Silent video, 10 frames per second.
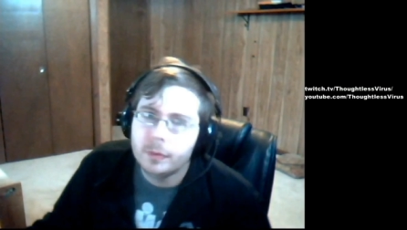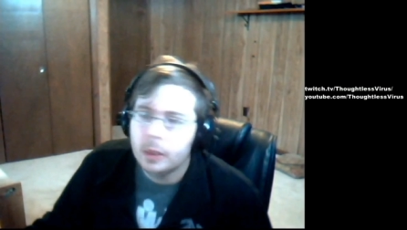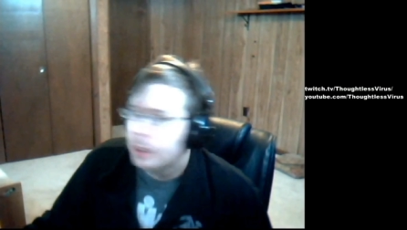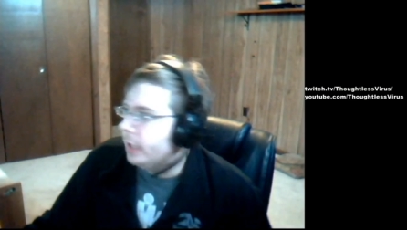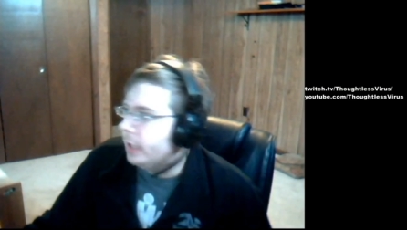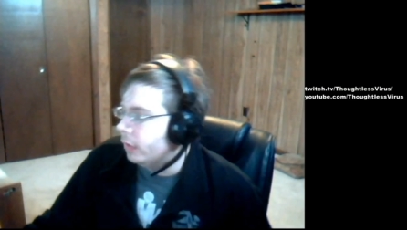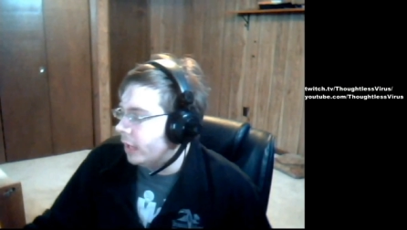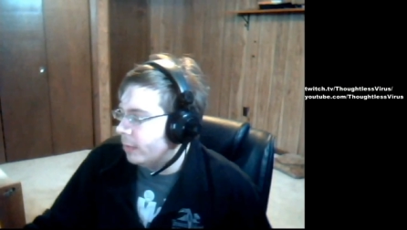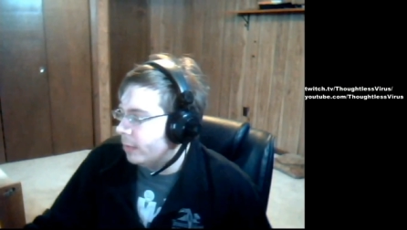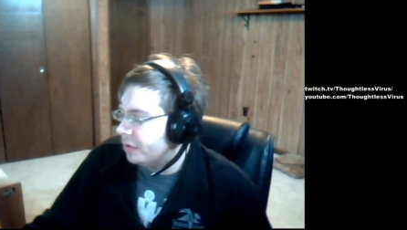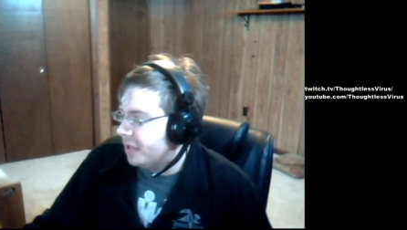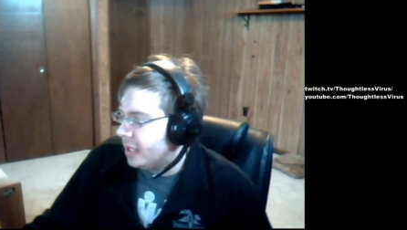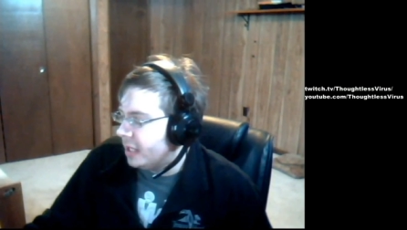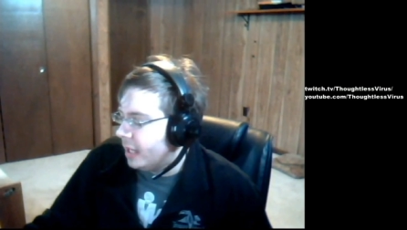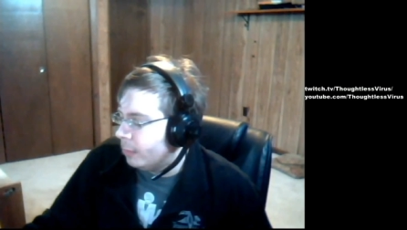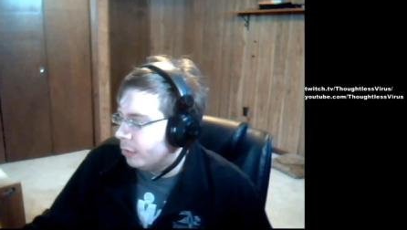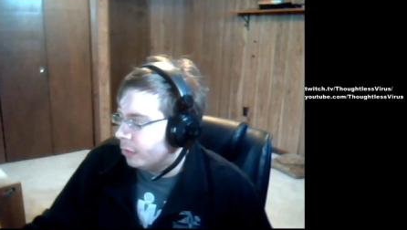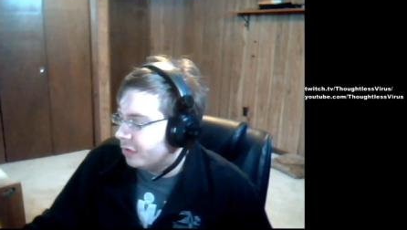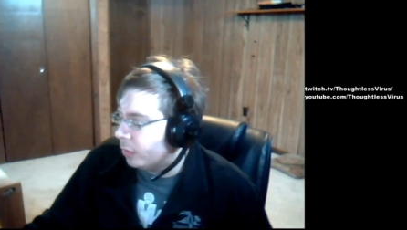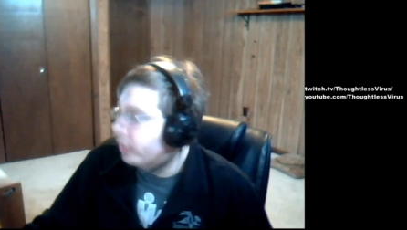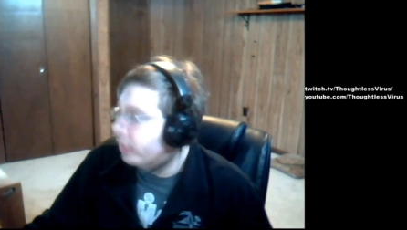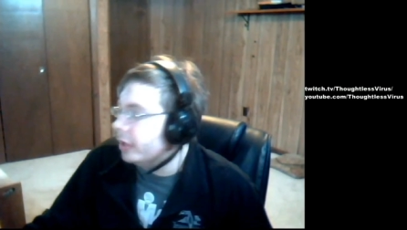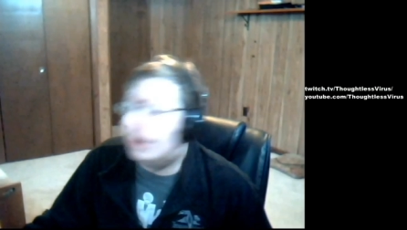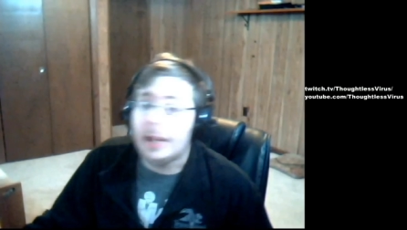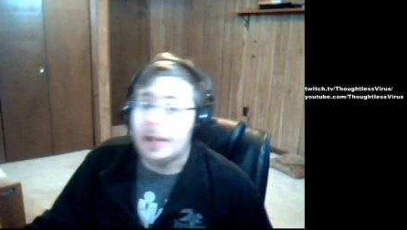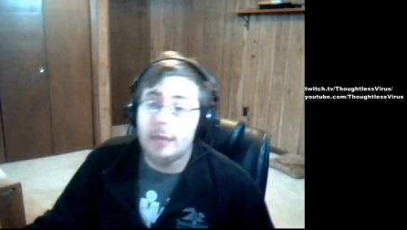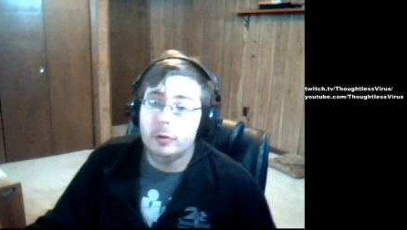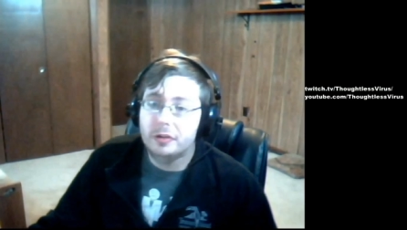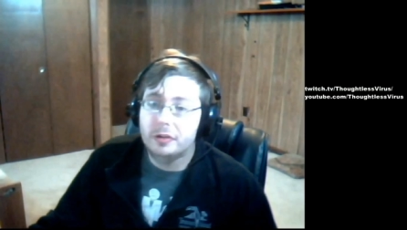Either Gamers Seeking Gamers or Nearby Gamers.